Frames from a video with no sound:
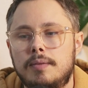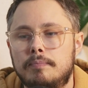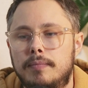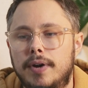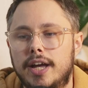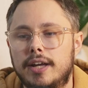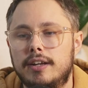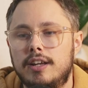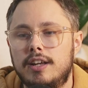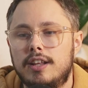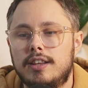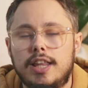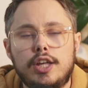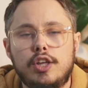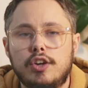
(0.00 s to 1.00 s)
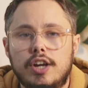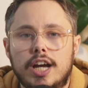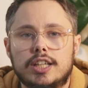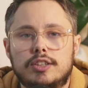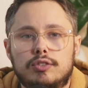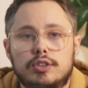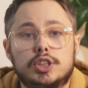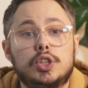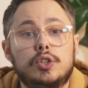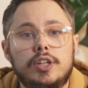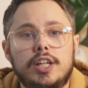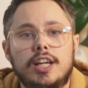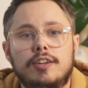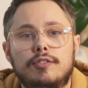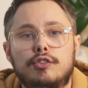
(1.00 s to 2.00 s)
But thank you guys for
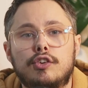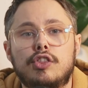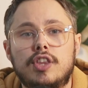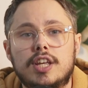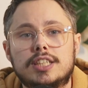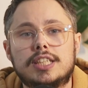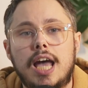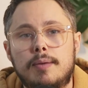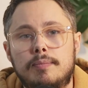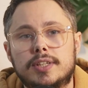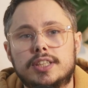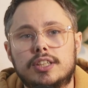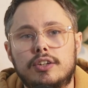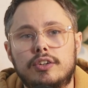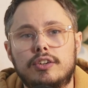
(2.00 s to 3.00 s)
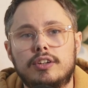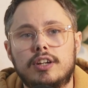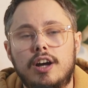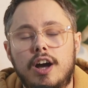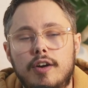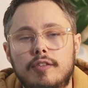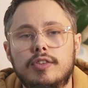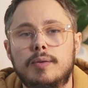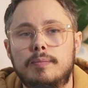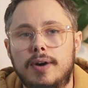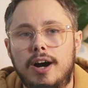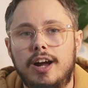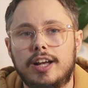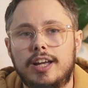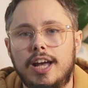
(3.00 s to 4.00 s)
tuning in for this episode of the
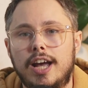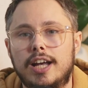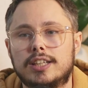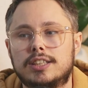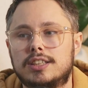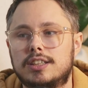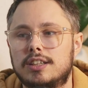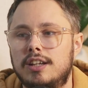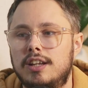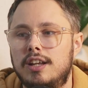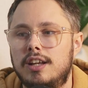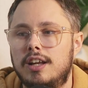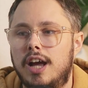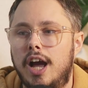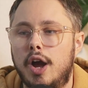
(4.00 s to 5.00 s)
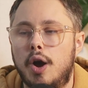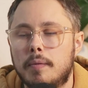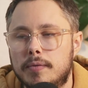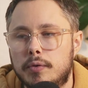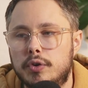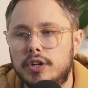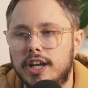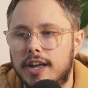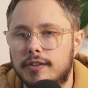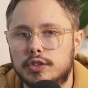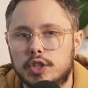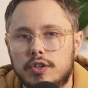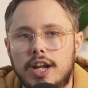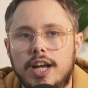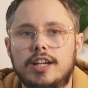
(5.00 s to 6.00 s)
podcast. I hope it really gives
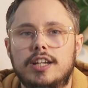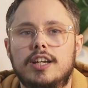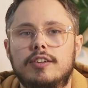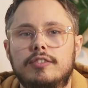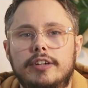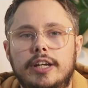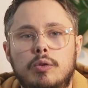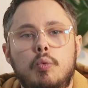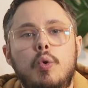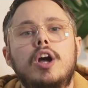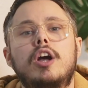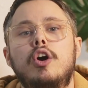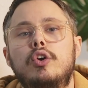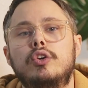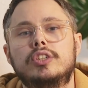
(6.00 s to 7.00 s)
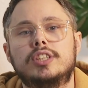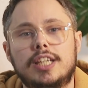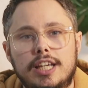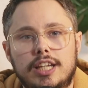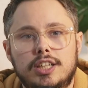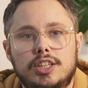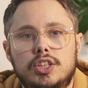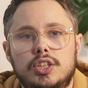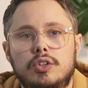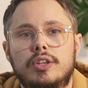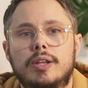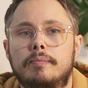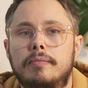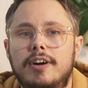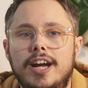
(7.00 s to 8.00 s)
you an idea of like what goes into
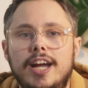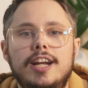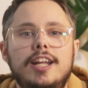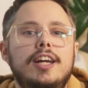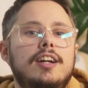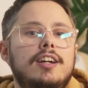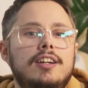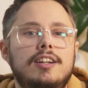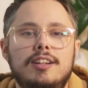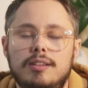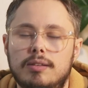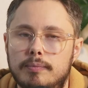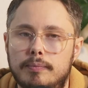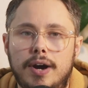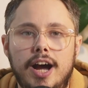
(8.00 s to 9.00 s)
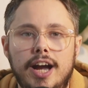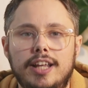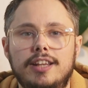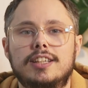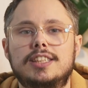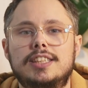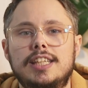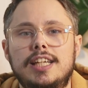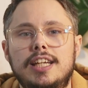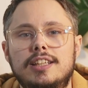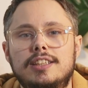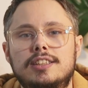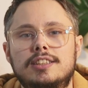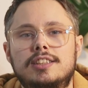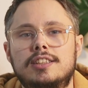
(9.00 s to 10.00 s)
the planning behind the
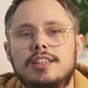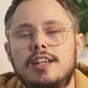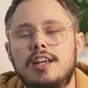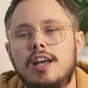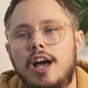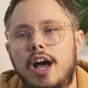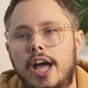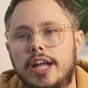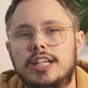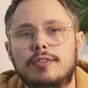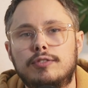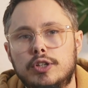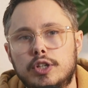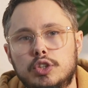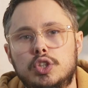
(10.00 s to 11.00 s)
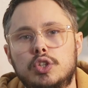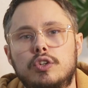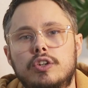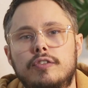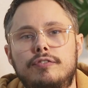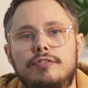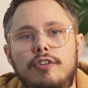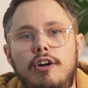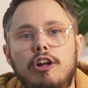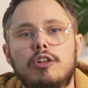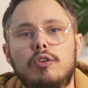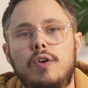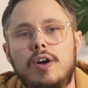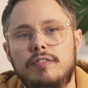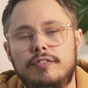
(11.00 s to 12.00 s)
scenes. I definitely would do a
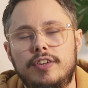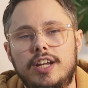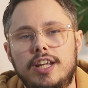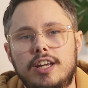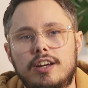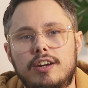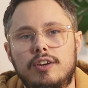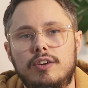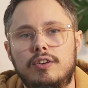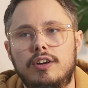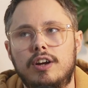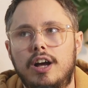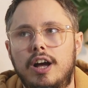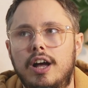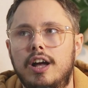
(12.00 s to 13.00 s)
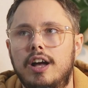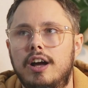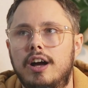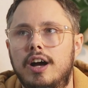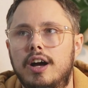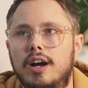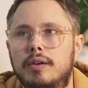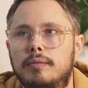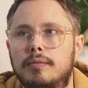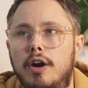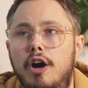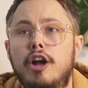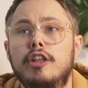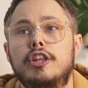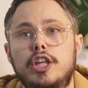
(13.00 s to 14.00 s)
follow-up video on
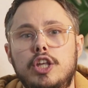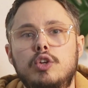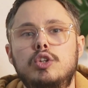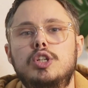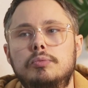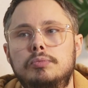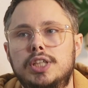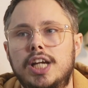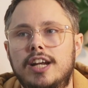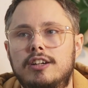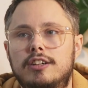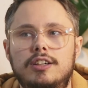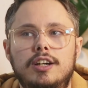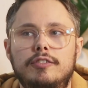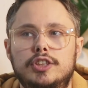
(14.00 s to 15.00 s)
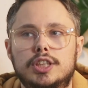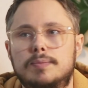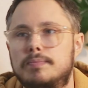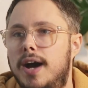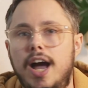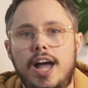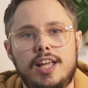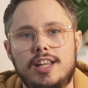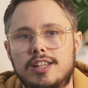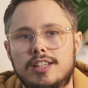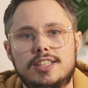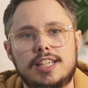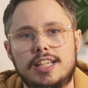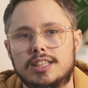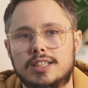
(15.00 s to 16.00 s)
the YouTube channel of just behind the
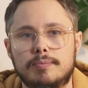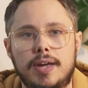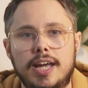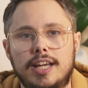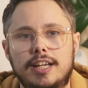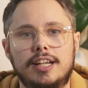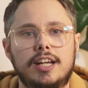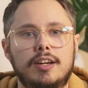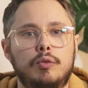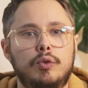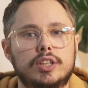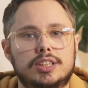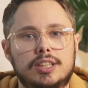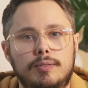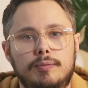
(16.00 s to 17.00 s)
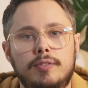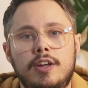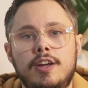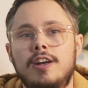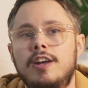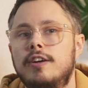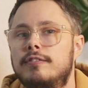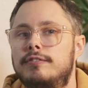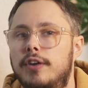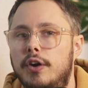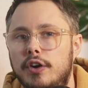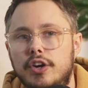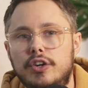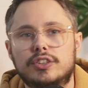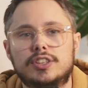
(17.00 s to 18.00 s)
scenes of making it with some
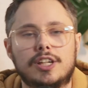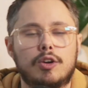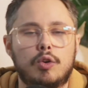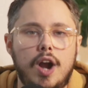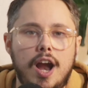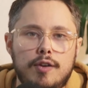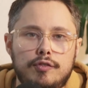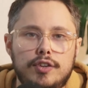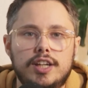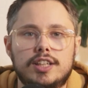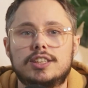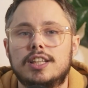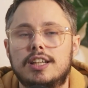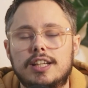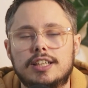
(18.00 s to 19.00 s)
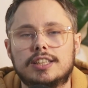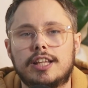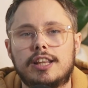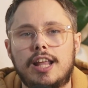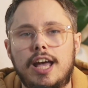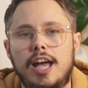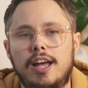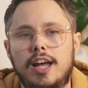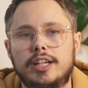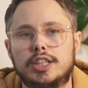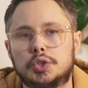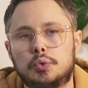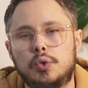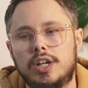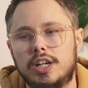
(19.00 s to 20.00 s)
photos and graphics and things like that. I
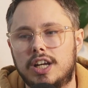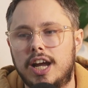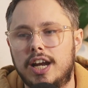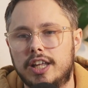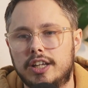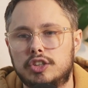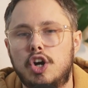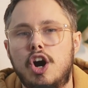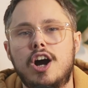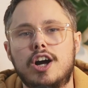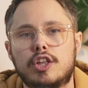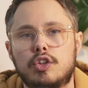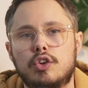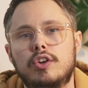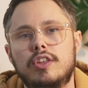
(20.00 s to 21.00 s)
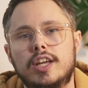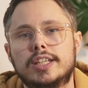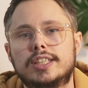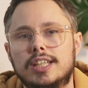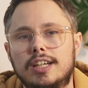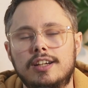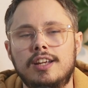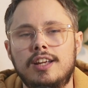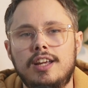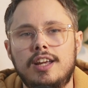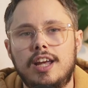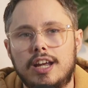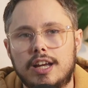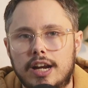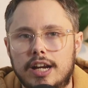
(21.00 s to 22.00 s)
just wanted to kind of talk through this and
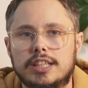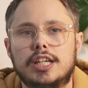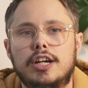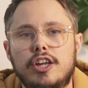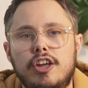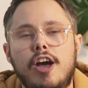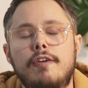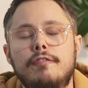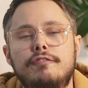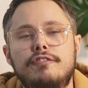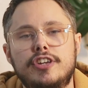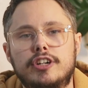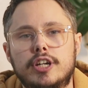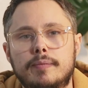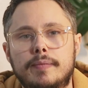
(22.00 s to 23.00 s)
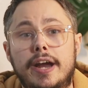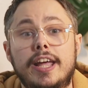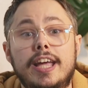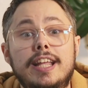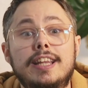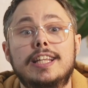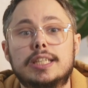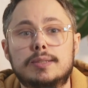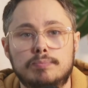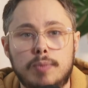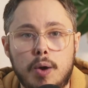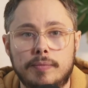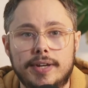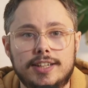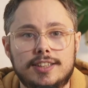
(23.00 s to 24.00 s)
kind of tell you how I'm feeling about it in this
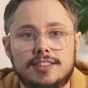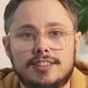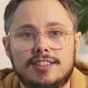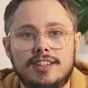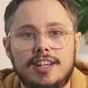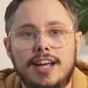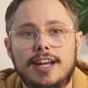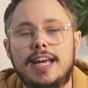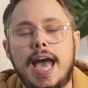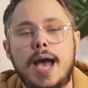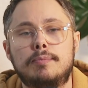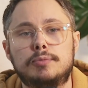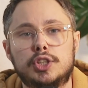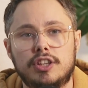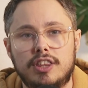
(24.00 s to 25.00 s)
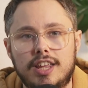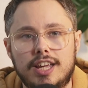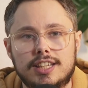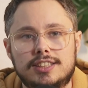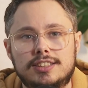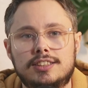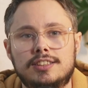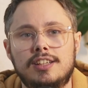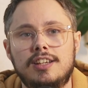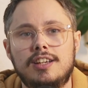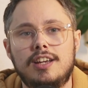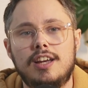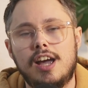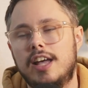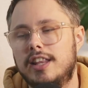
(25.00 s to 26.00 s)
moment and capture this.
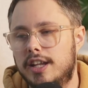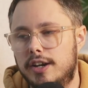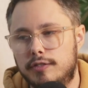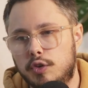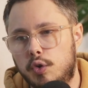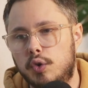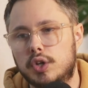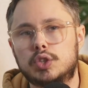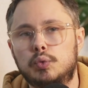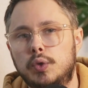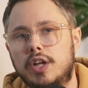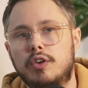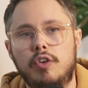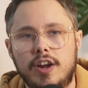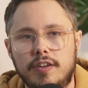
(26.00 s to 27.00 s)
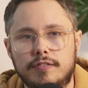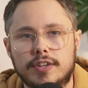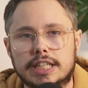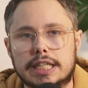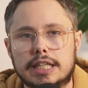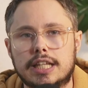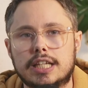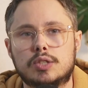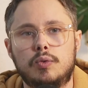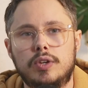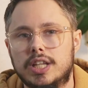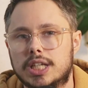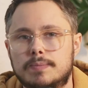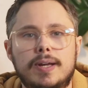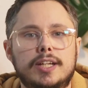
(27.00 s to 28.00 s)
And then, of course, we can revisit this when
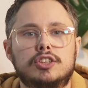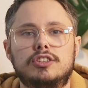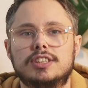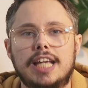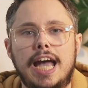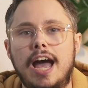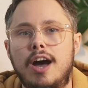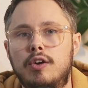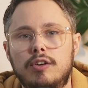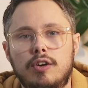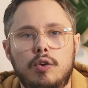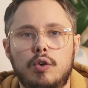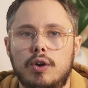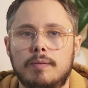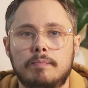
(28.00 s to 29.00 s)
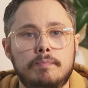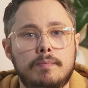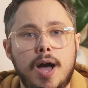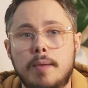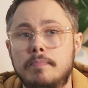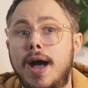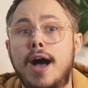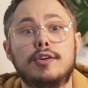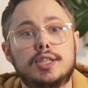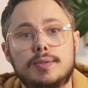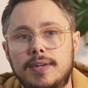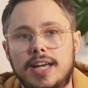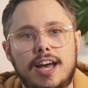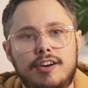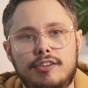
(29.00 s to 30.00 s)
the special is out or about to
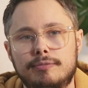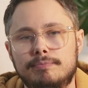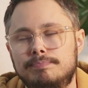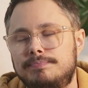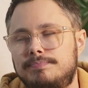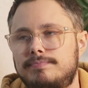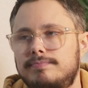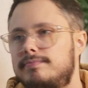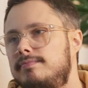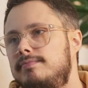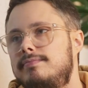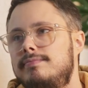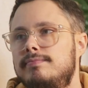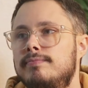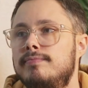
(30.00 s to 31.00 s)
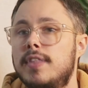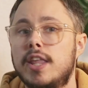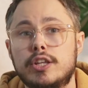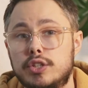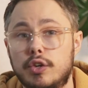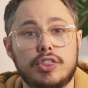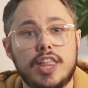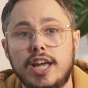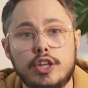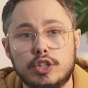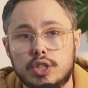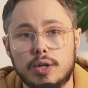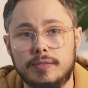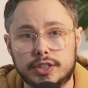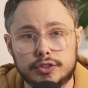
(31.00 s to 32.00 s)
be out. So thank you
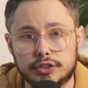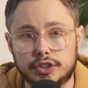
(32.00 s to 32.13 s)
so much for